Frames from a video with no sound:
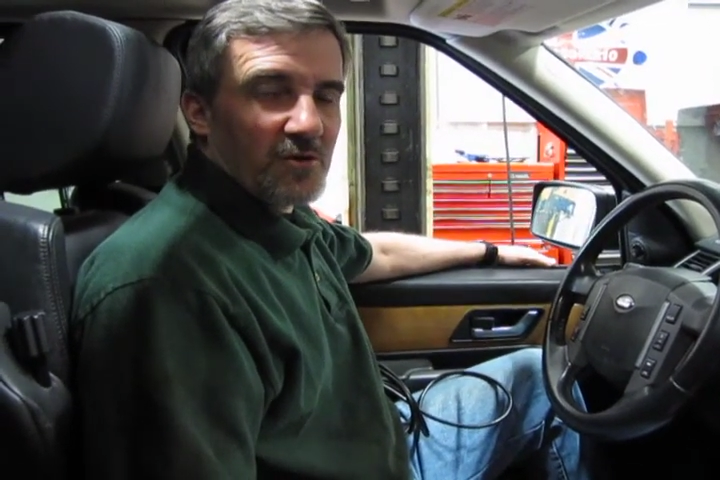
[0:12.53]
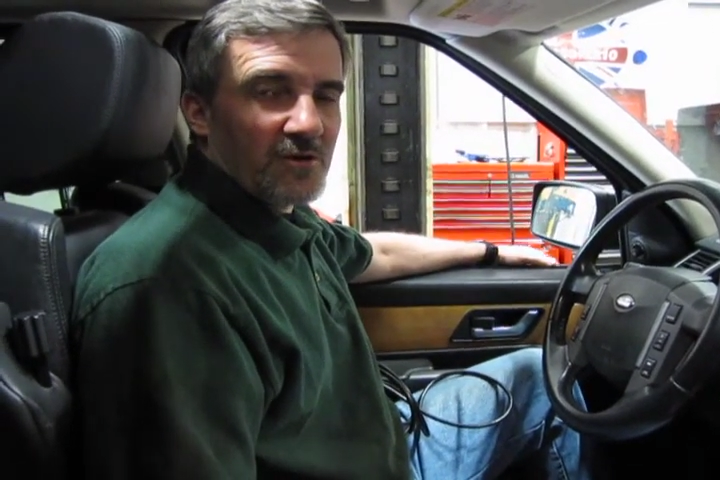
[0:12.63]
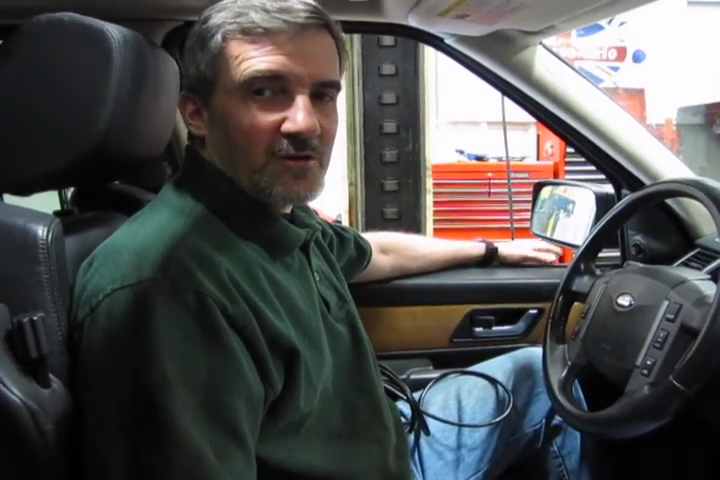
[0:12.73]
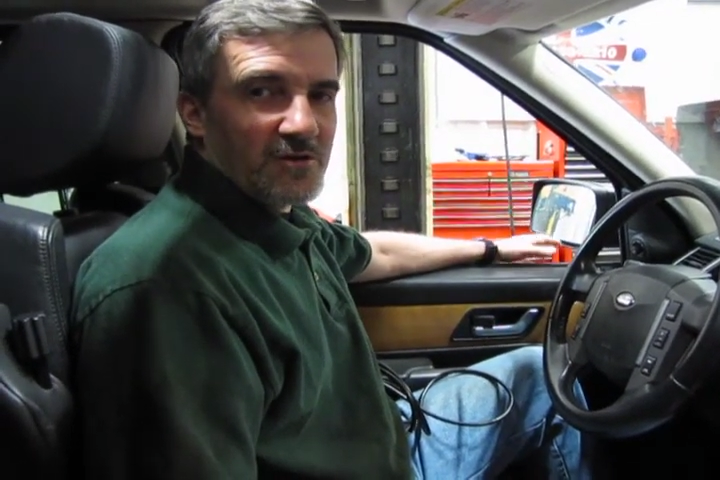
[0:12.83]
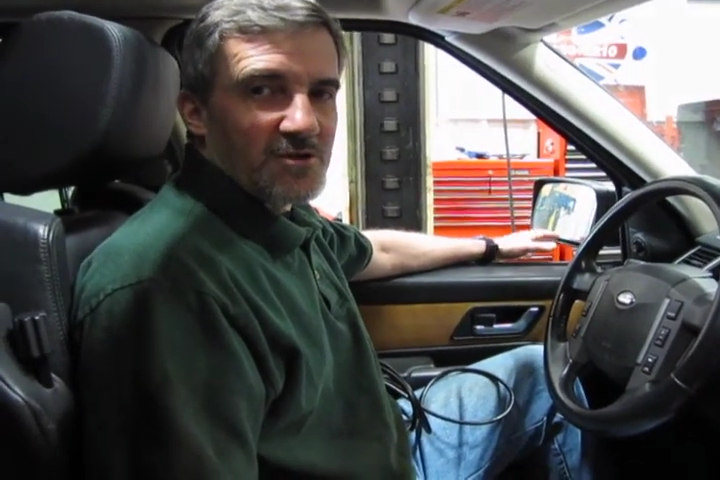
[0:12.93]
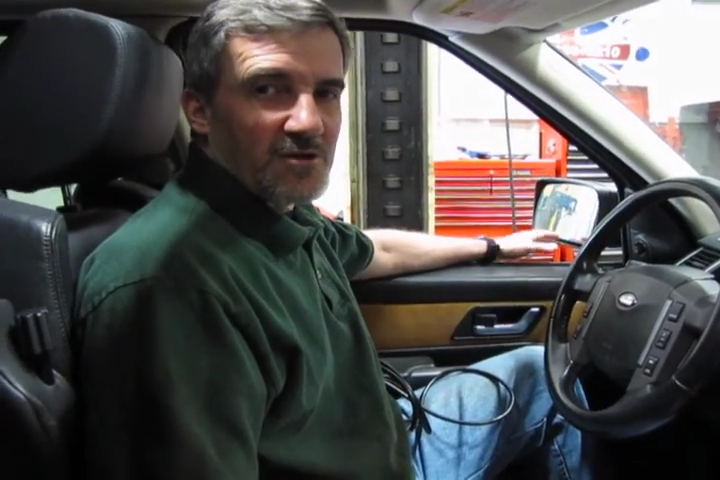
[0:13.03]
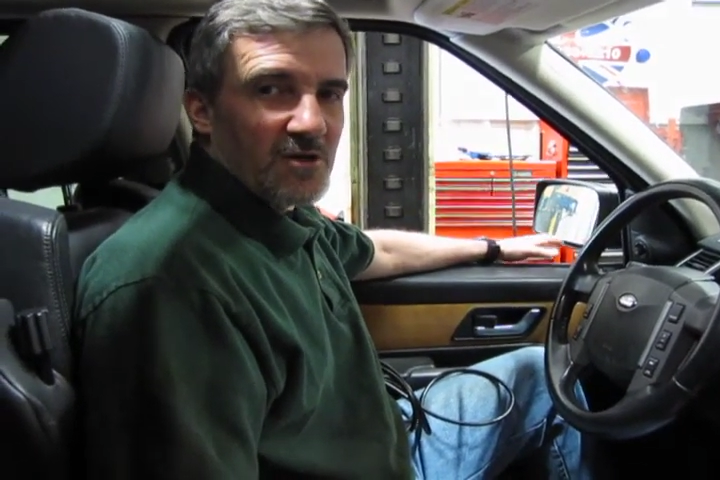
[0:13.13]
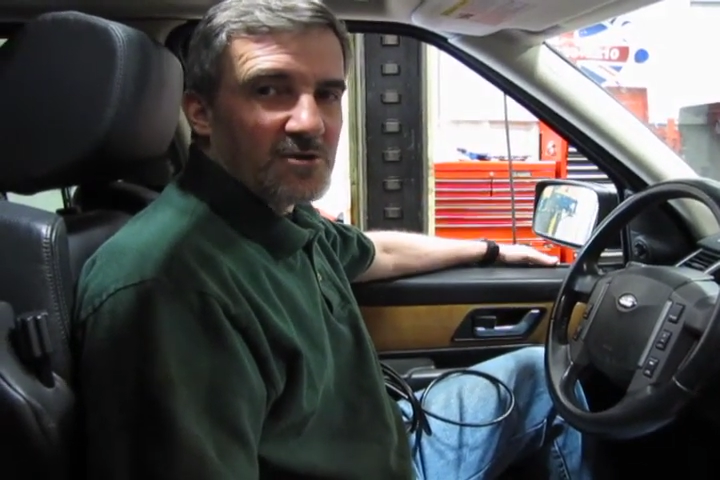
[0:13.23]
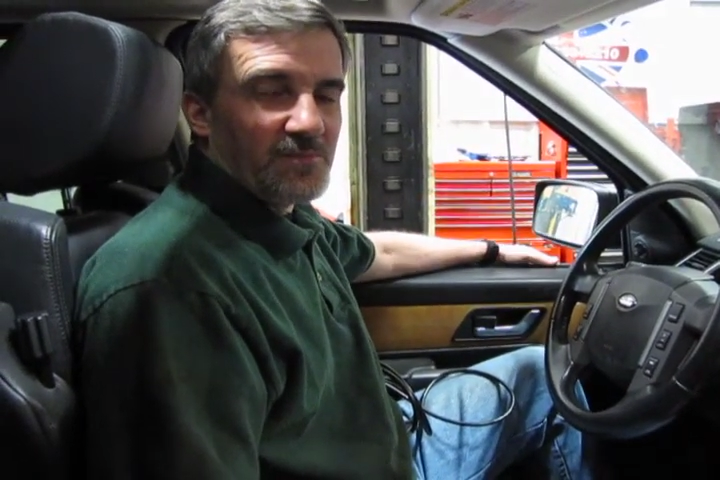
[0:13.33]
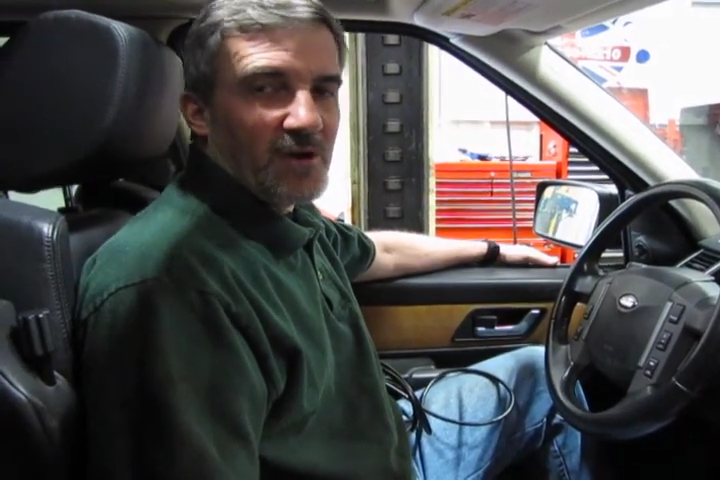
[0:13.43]
going to
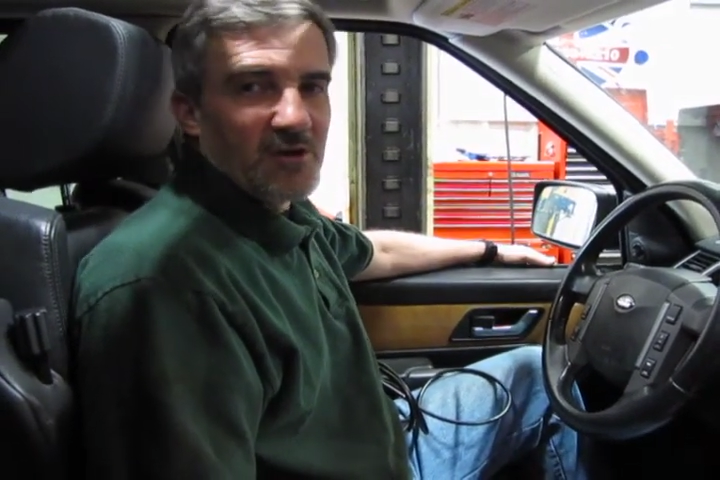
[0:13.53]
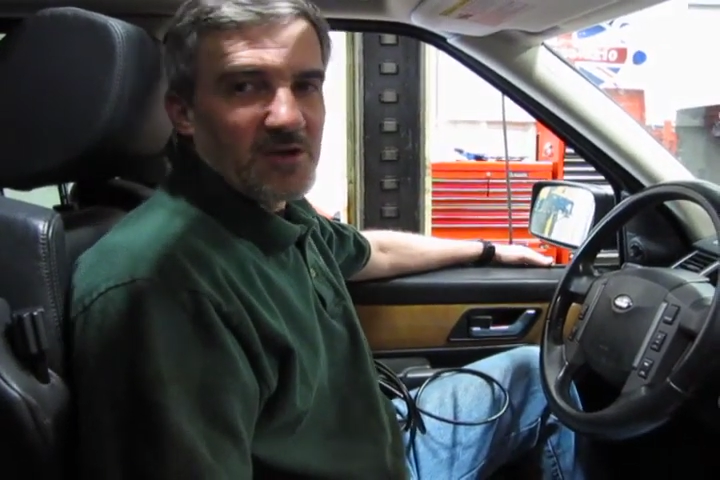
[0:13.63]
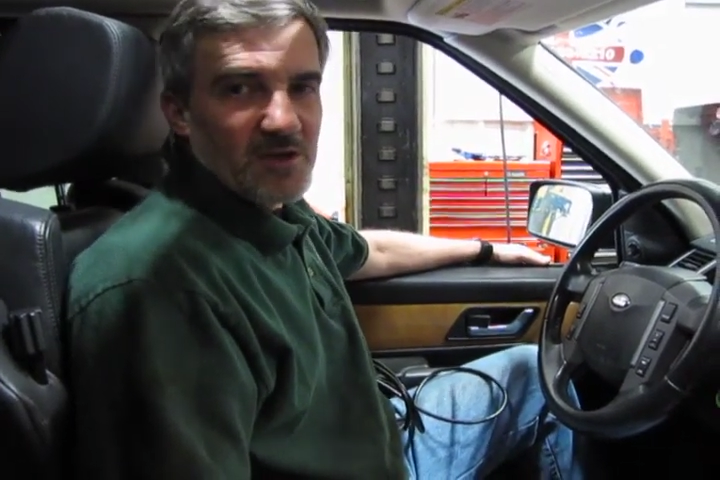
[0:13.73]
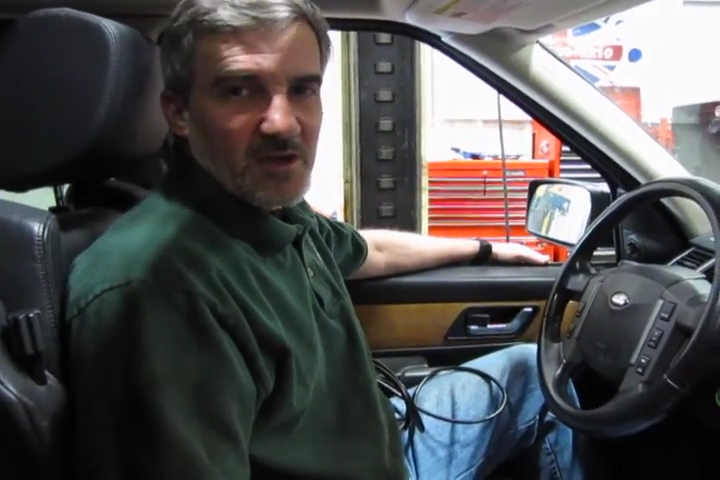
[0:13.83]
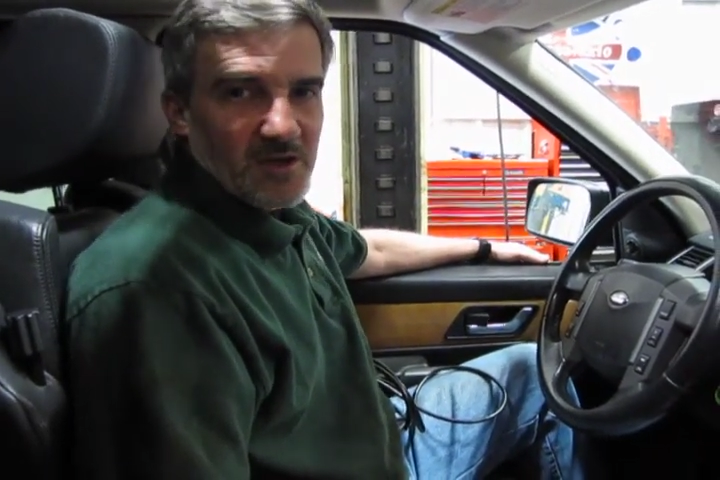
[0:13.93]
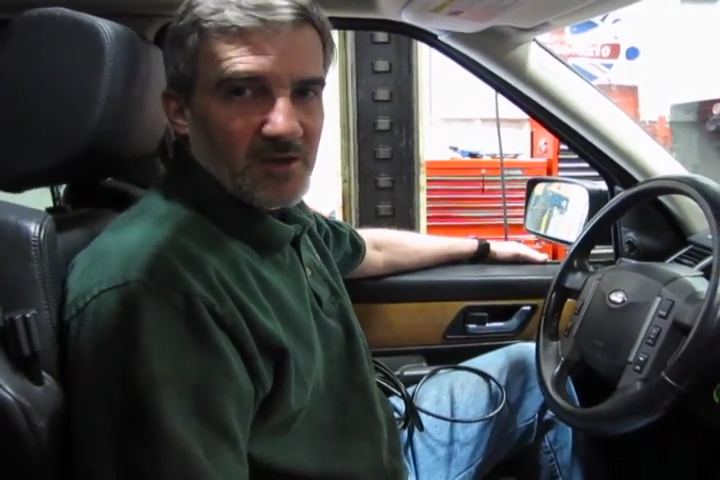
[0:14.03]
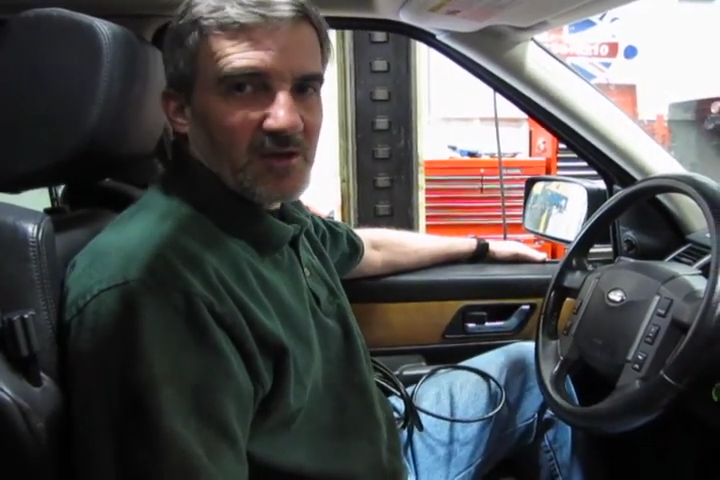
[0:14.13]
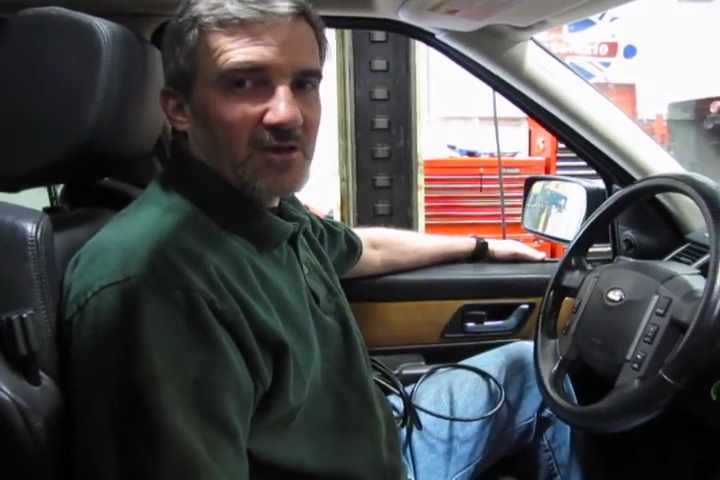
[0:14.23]
discuss a parking aid.